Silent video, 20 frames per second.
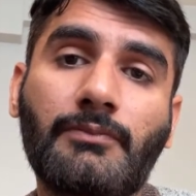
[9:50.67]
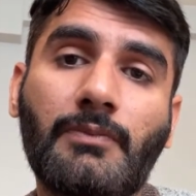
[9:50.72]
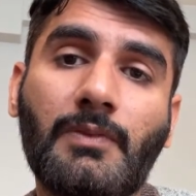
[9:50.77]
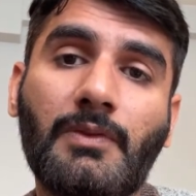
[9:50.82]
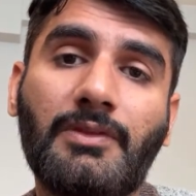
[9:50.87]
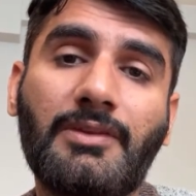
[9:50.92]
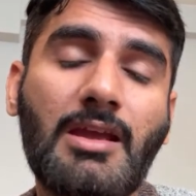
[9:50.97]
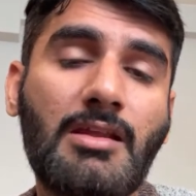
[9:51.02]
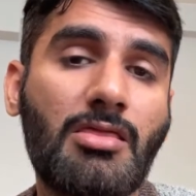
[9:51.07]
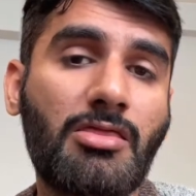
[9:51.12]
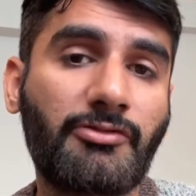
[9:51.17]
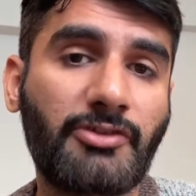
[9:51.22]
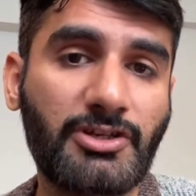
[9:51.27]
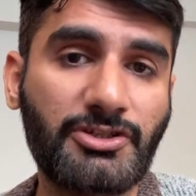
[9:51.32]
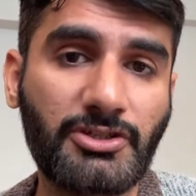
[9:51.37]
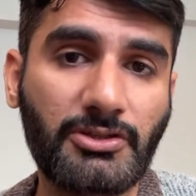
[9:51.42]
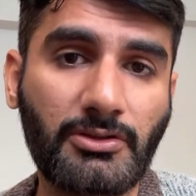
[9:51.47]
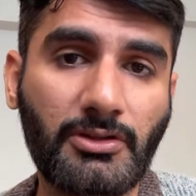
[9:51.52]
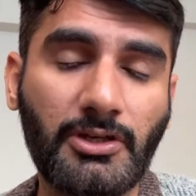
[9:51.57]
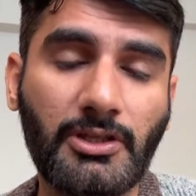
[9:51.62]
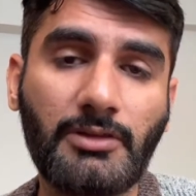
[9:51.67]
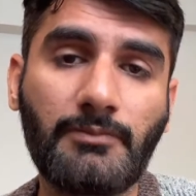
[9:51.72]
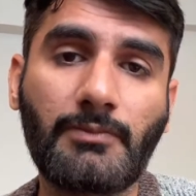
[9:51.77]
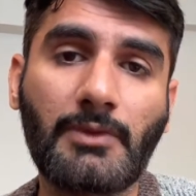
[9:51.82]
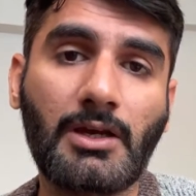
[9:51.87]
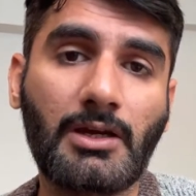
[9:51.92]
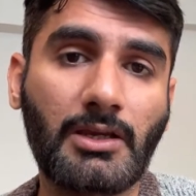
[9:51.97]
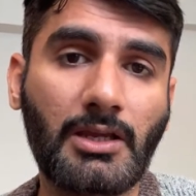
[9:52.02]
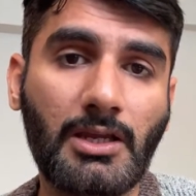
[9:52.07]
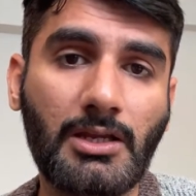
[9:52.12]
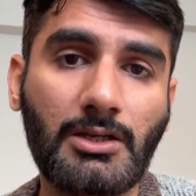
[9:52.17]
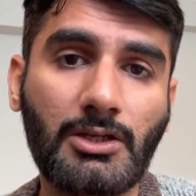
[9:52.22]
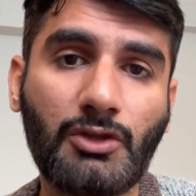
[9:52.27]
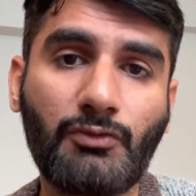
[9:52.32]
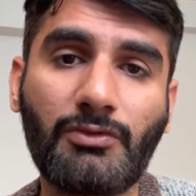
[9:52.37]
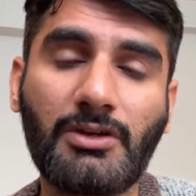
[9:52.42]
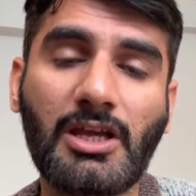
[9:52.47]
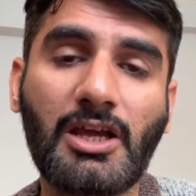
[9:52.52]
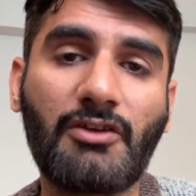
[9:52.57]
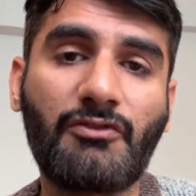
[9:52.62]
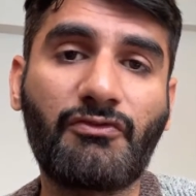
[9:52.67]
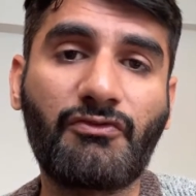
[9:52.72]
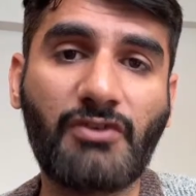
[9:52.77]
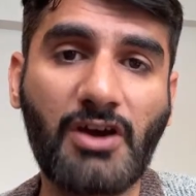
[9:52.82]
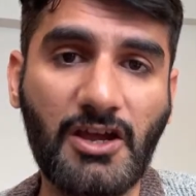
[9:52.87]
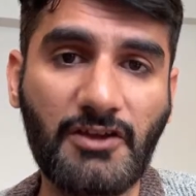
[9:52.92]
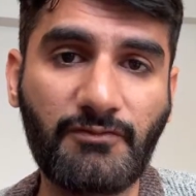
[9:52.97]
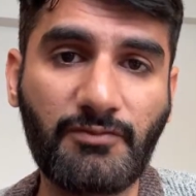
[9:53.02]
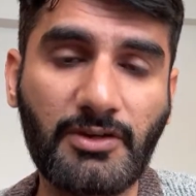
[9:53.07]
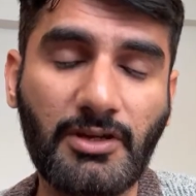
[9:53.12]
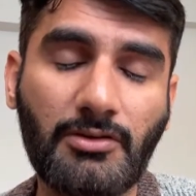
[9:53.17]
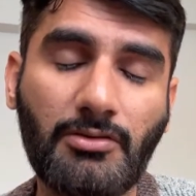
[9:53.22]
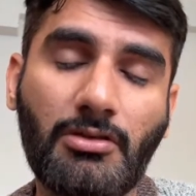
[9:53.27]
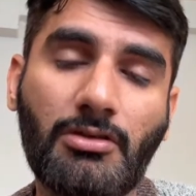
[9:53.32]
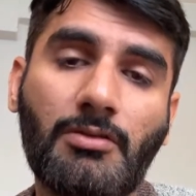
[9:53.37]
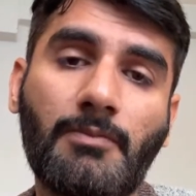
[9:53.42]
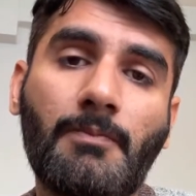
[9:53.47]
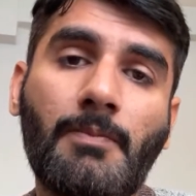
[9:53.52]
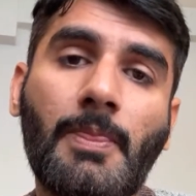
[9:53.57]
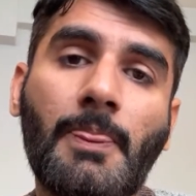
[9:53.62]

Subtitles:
then station 3, again, you will have 5 minutes